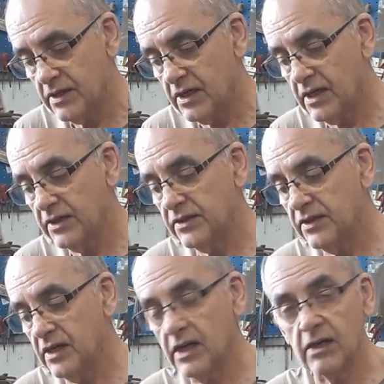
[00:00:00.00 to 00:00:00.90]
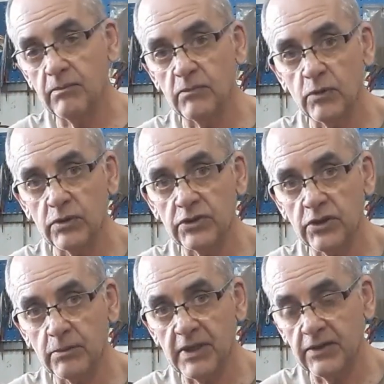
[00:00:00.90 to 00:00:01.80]
and we'll
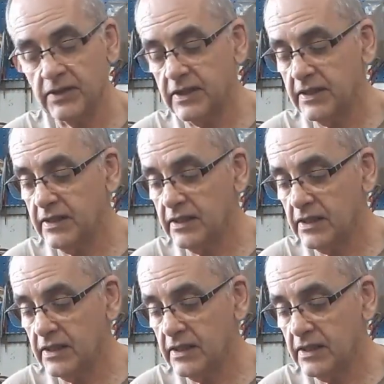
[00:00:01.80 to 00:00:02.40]
talk about the